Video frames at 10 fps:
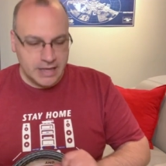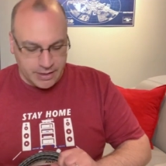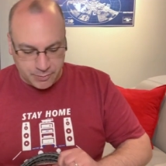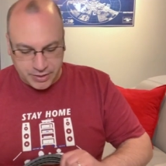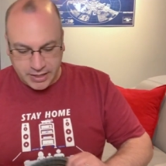
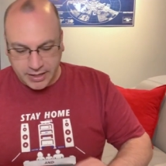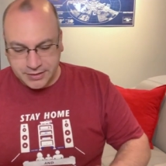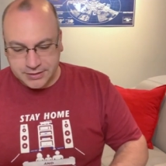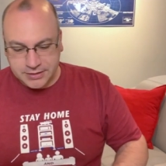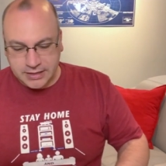
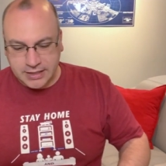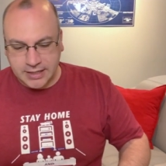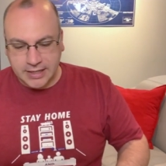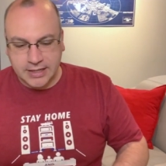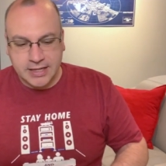because
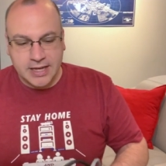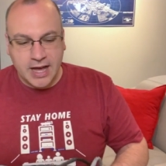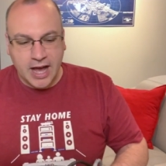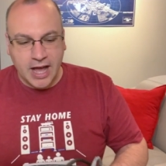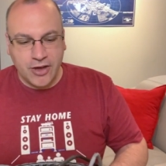I
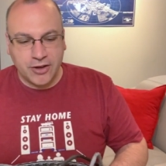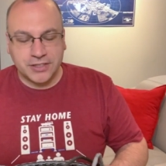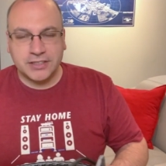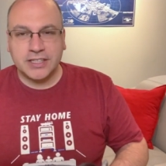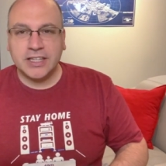
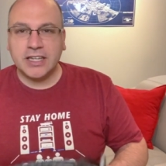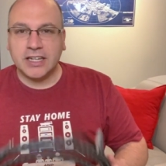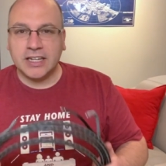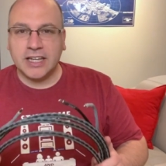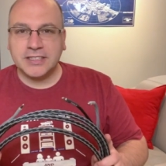honestly think
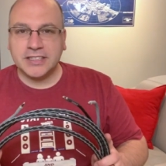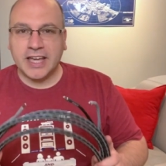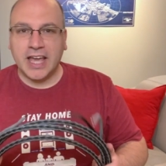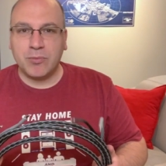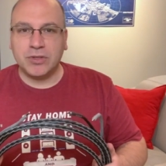unless a
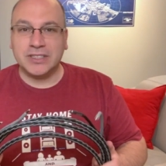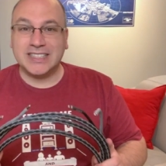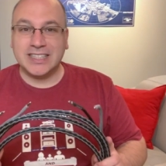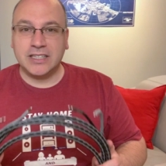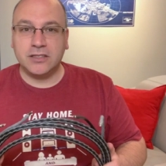cable is
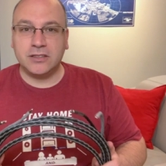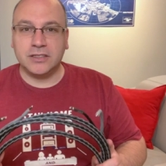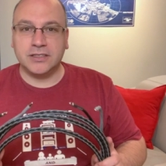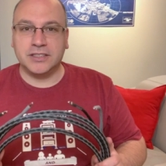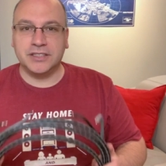
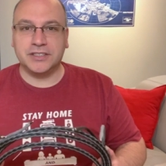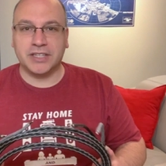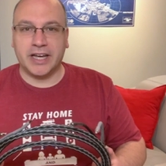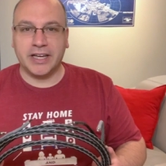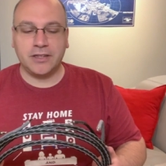ill
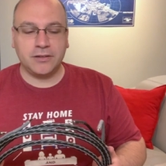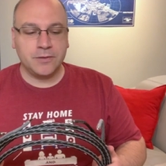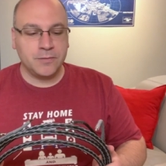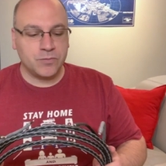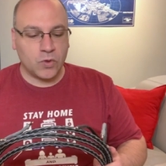designed
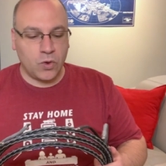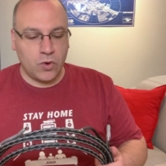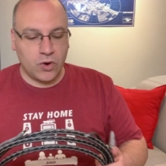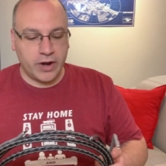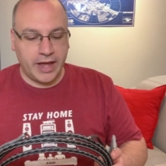
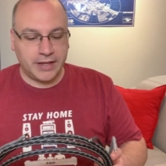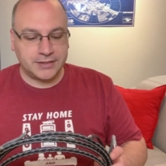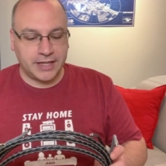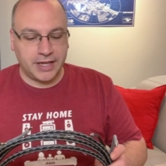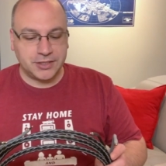or
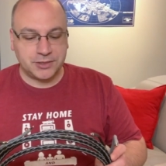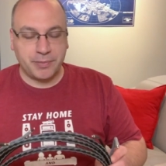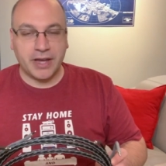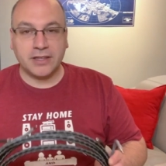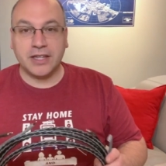has a
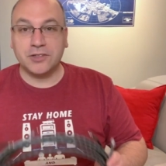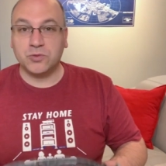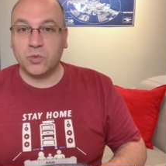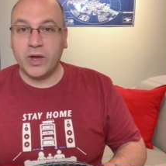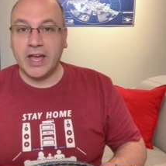spec that
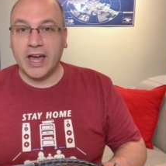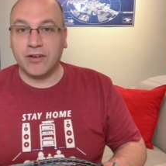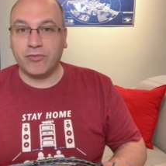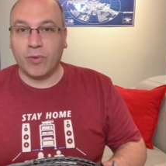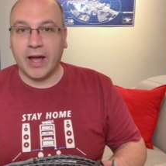is way out
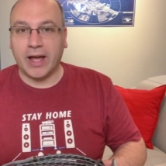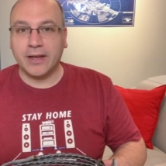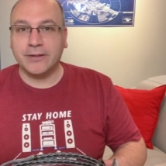of whack,